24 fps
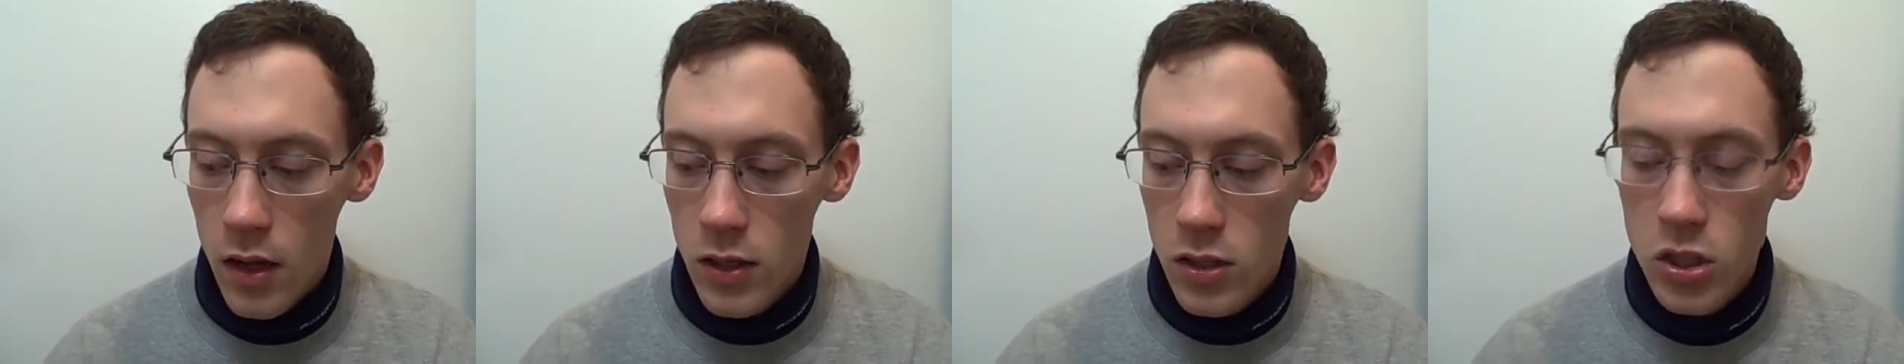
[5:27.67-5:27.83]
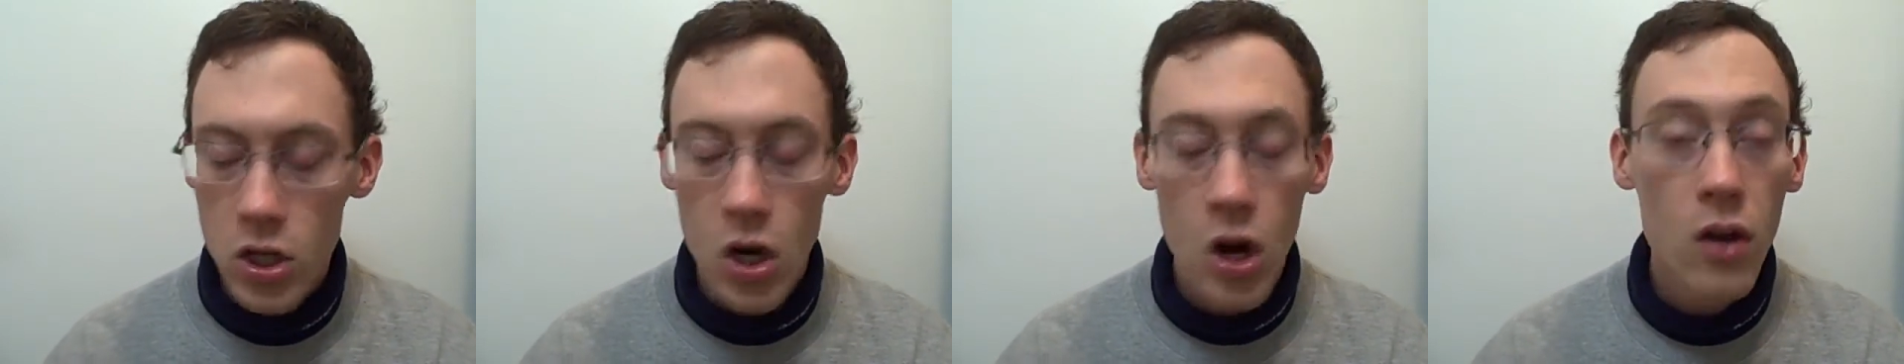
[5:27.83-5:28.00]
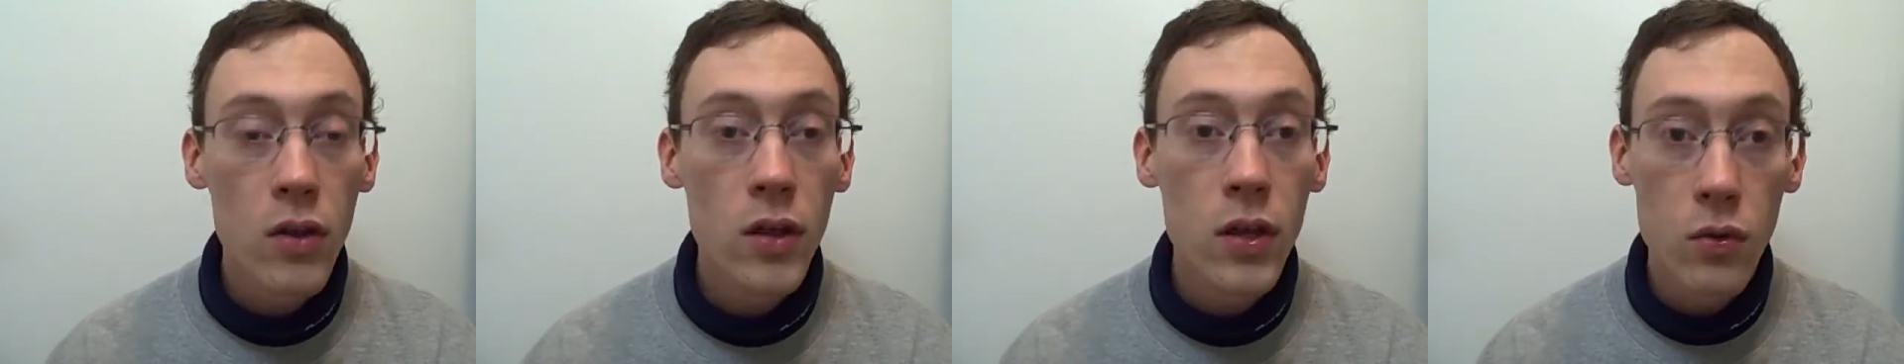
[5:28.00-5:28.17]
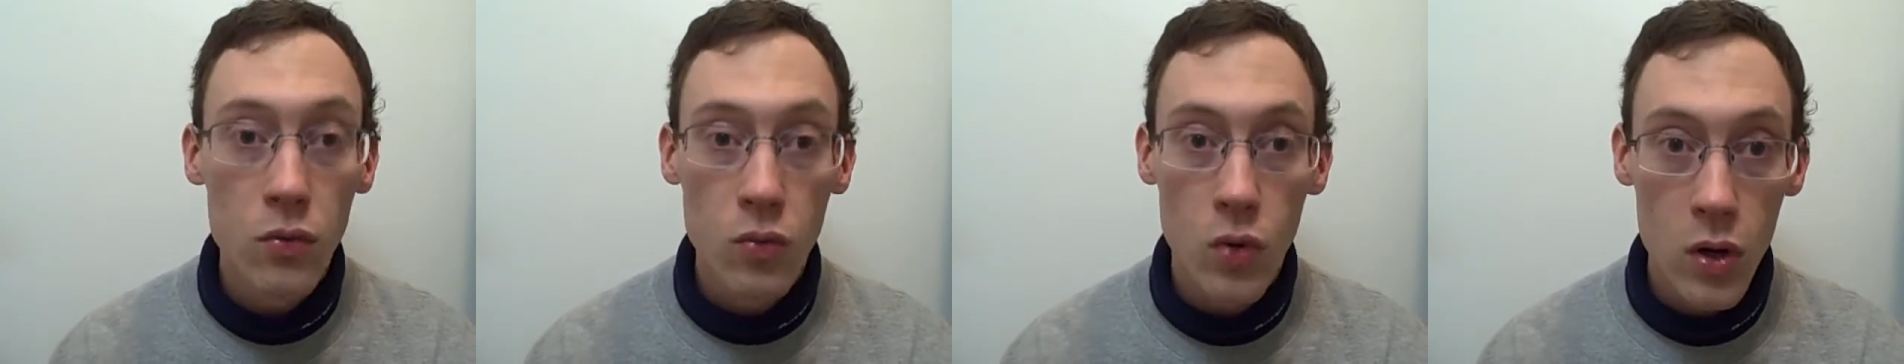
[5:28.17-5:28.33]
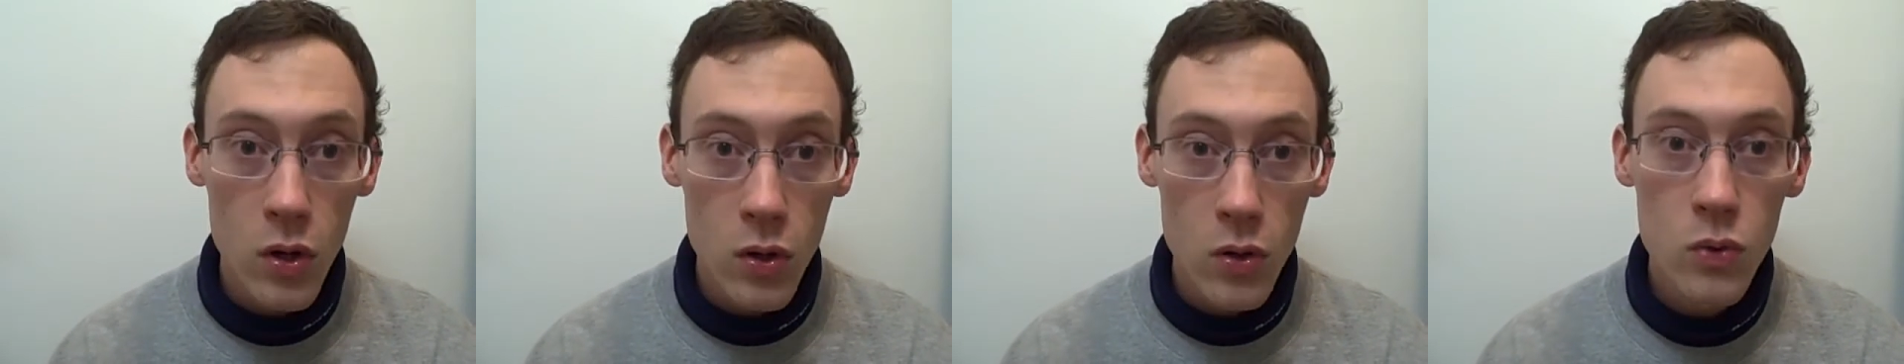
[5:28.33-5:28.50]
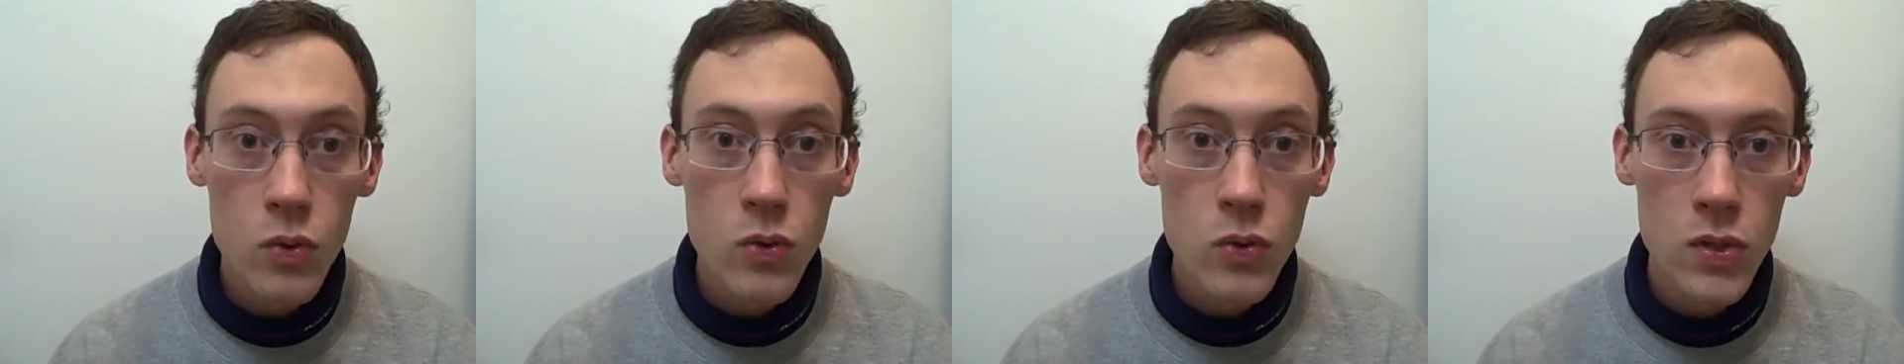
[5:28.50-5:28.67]
Charlie
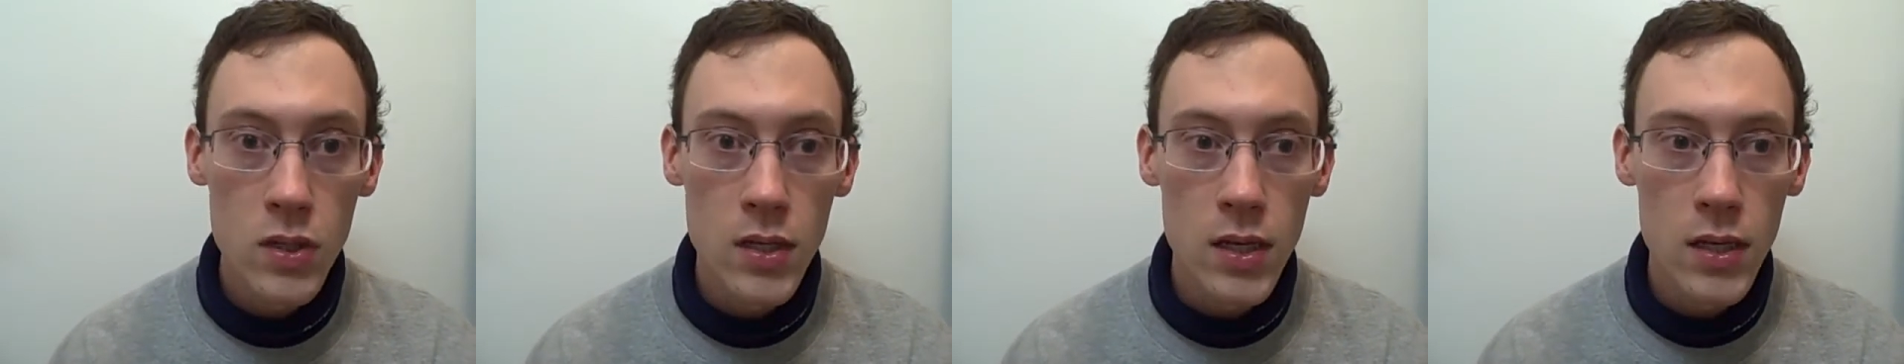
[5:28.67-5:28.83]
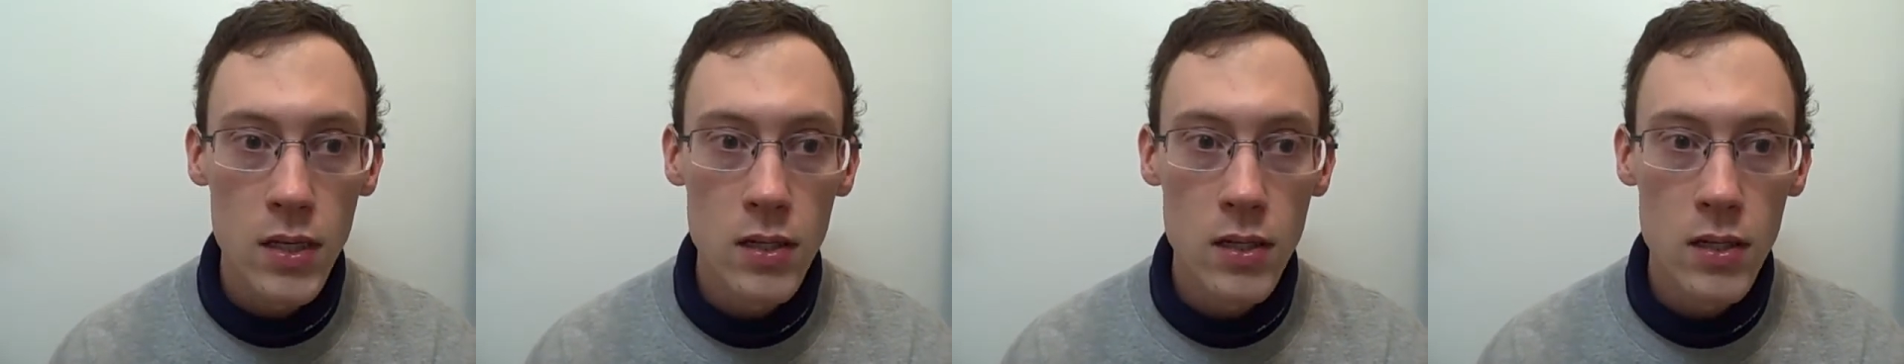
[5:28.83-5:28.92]
Rose